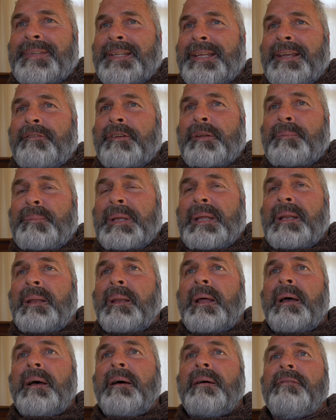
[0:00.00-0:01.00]
giving me
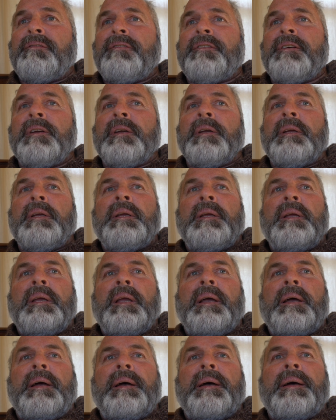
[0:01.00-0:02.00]
love,
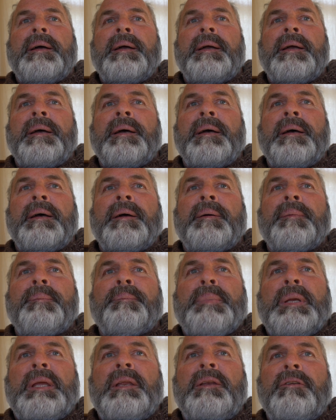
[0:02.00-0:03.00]

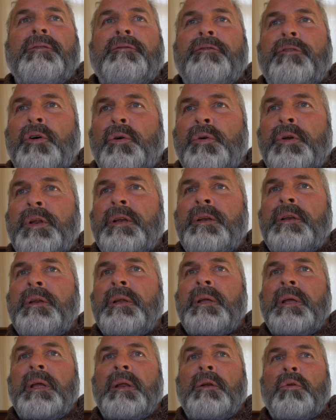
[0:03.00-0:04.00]
being
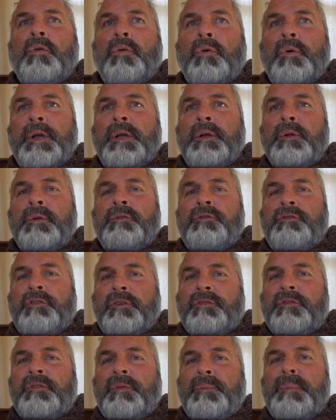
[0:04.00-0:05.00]
devoted and loyal
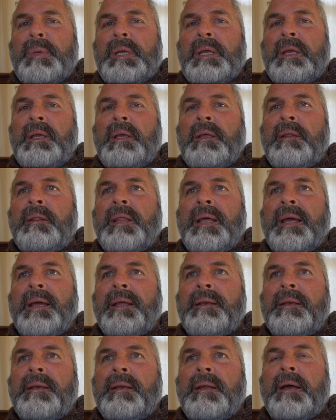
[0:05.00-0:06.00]
just to me,
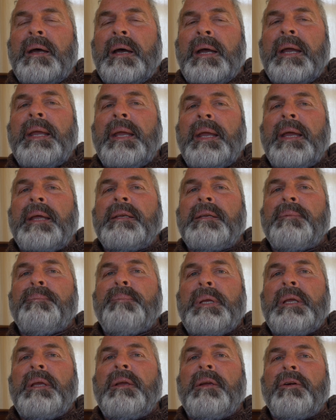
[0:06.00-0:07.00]
that I had to
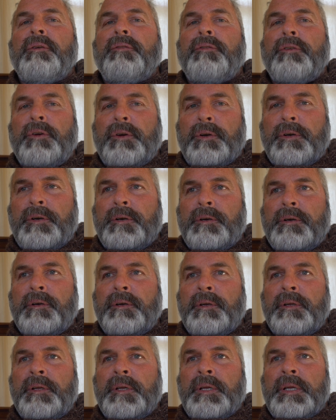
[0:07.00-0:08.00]
be here for her.
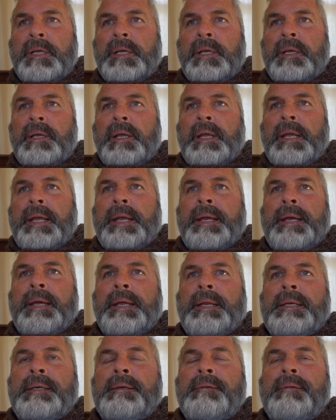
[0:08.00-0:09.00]

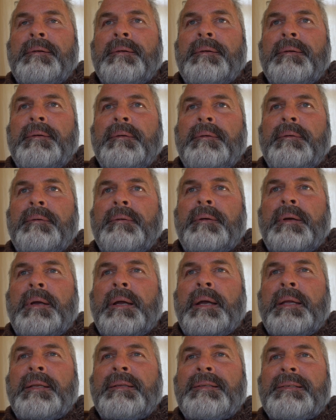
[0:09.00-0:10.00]
And
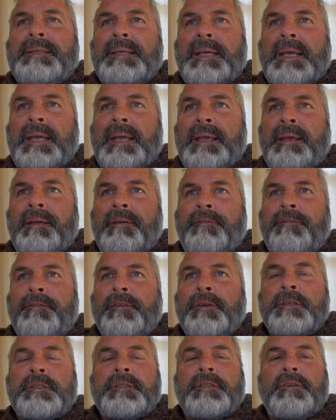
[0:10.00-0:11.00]
I'd say
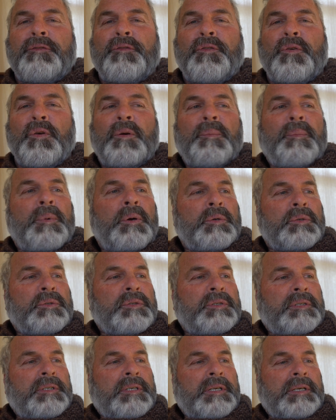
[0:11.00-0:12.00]
first and
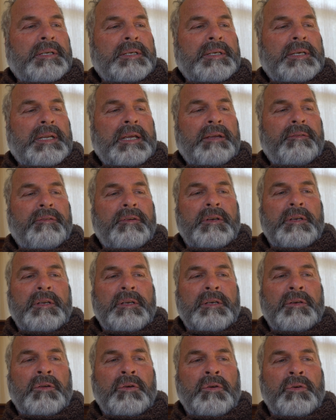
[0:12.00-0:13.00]
foremost, David
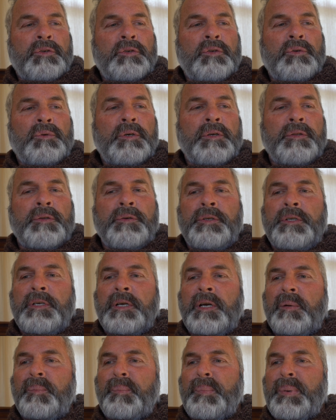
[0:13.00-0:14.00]
and all you other
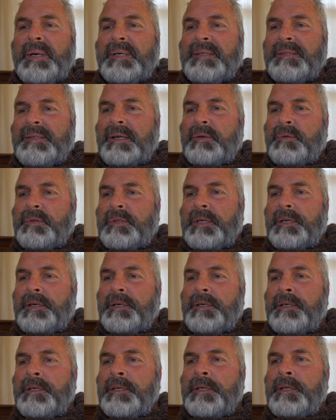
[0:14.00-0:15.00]
young bucks out
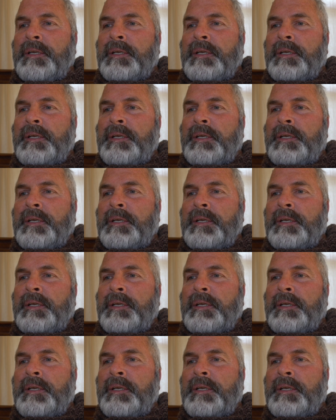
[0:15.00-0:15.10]
there,